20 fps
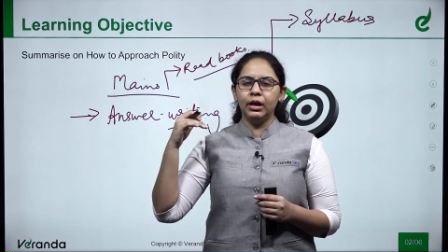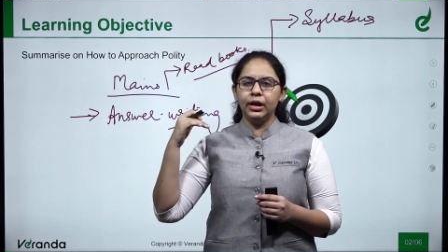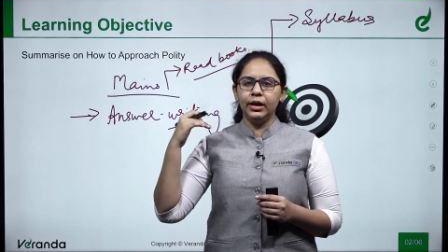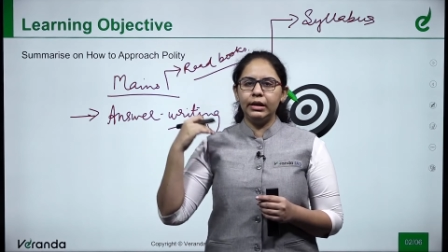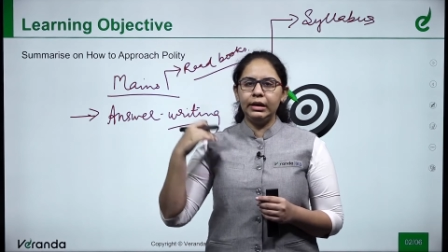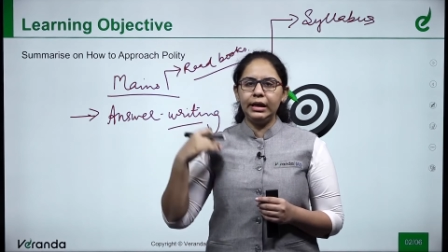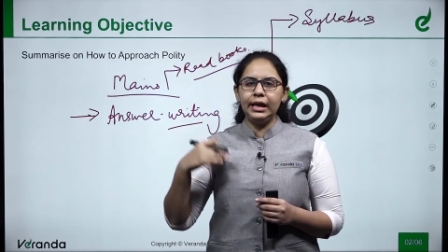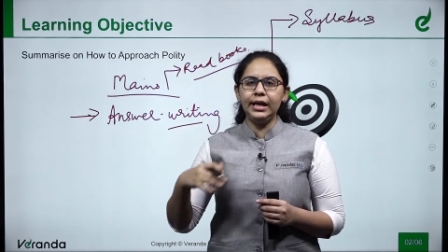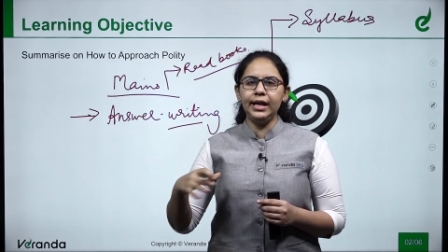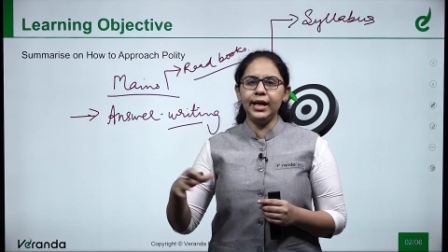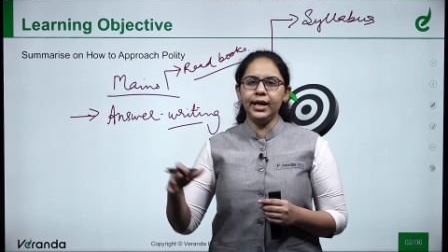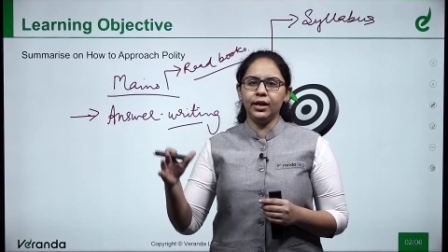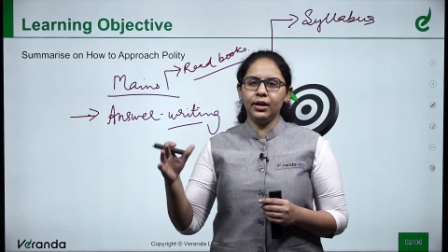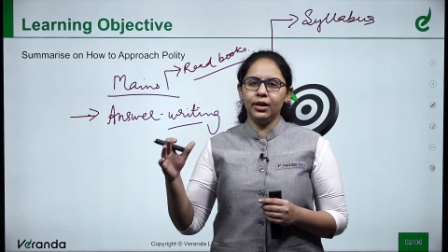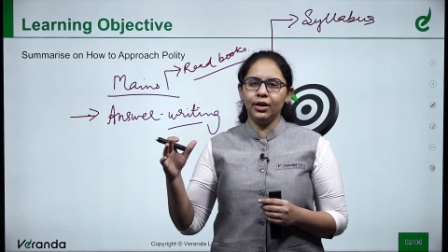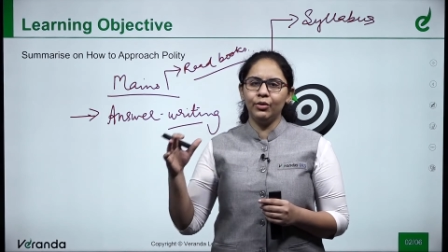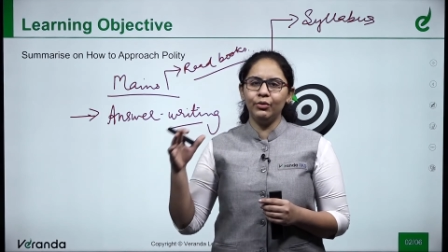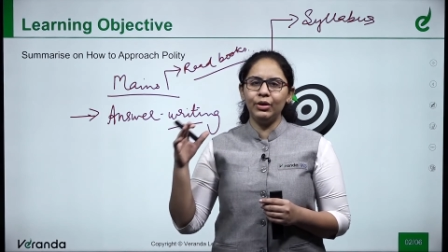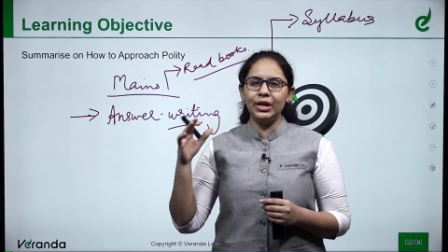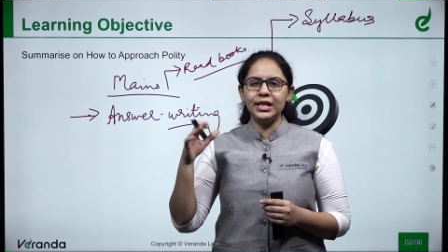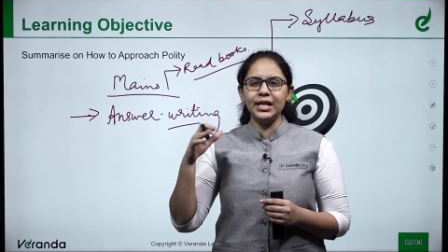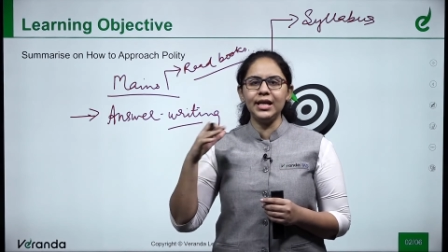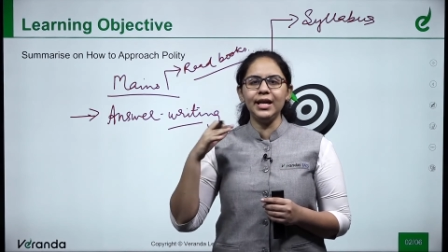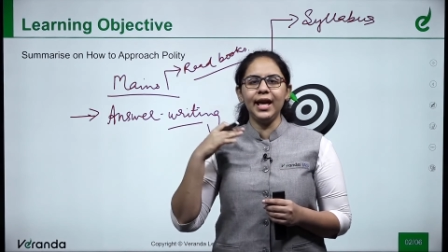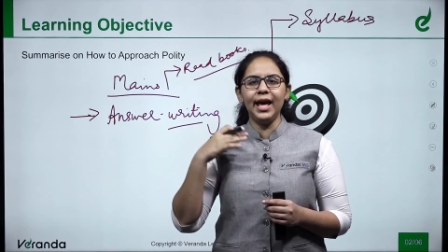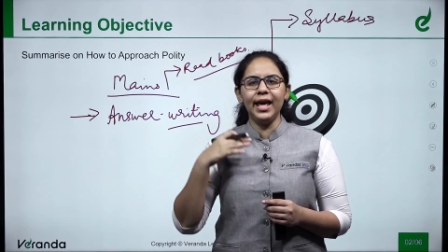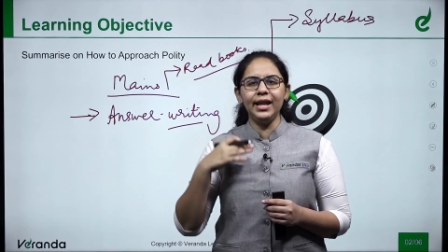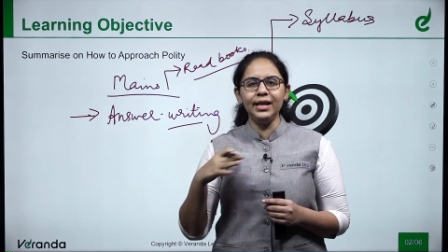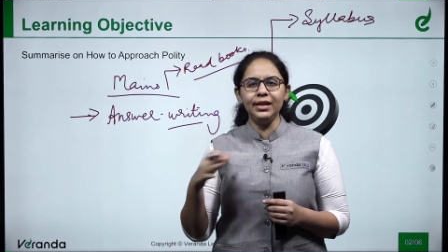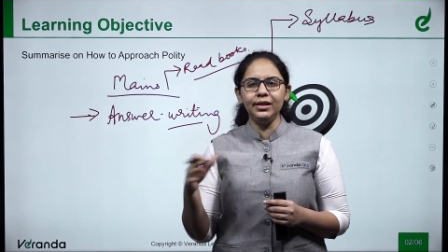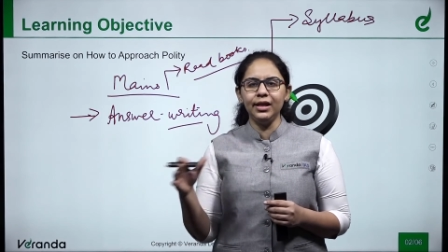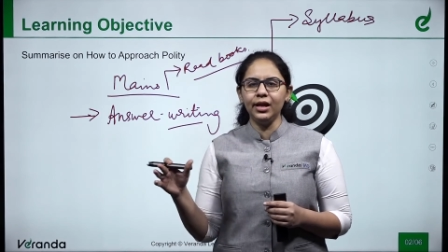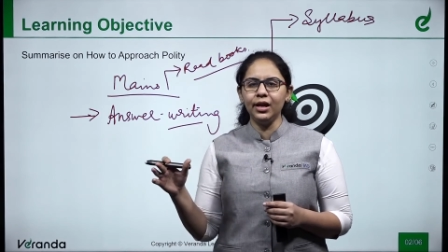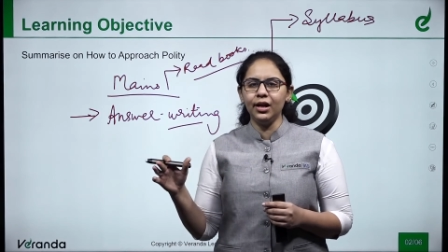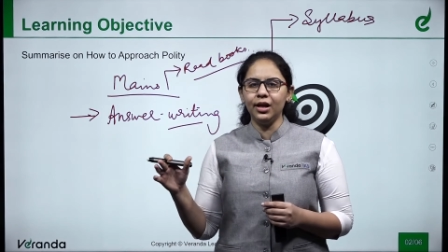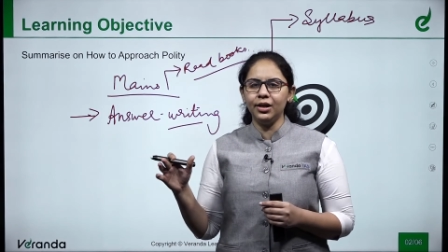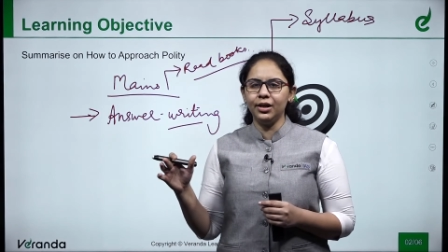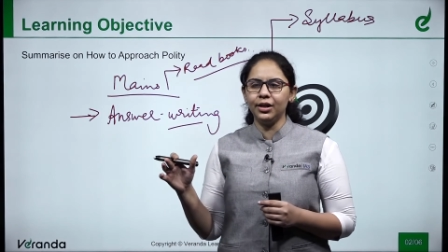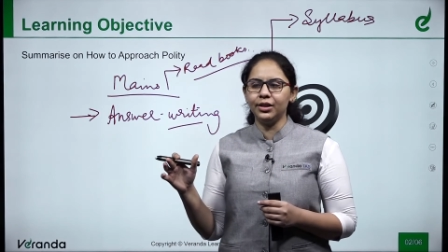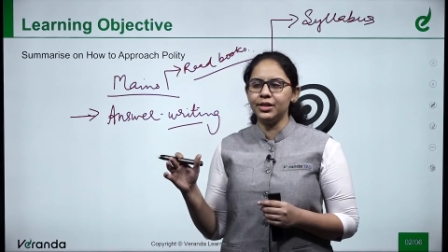reading, reading anything
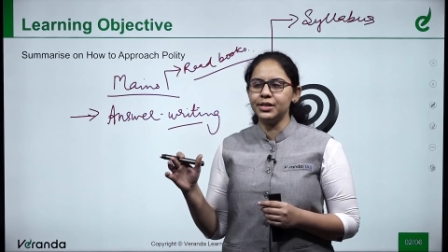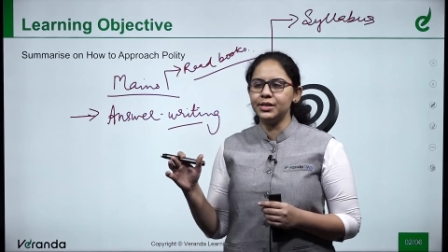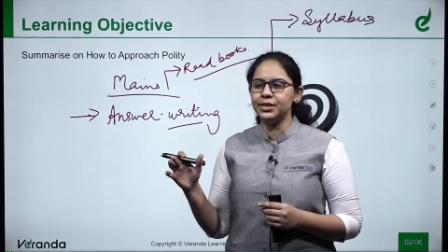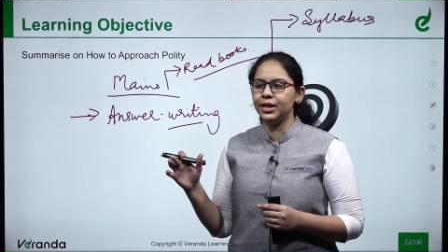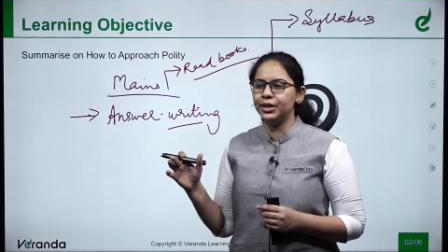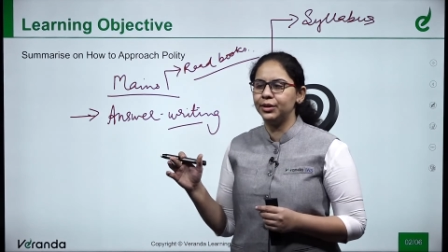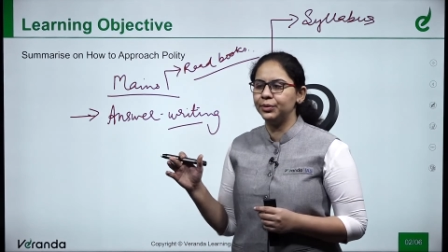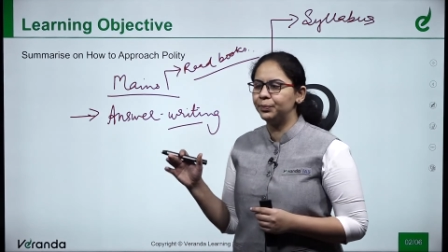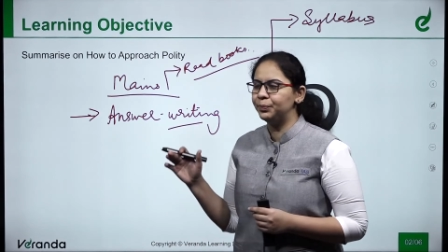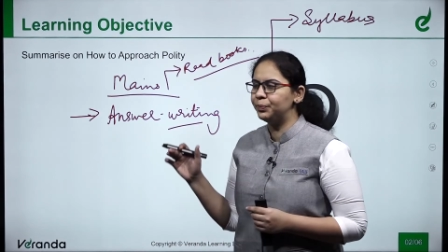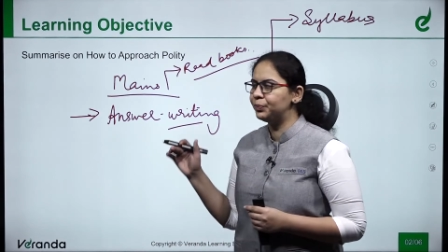under the sun.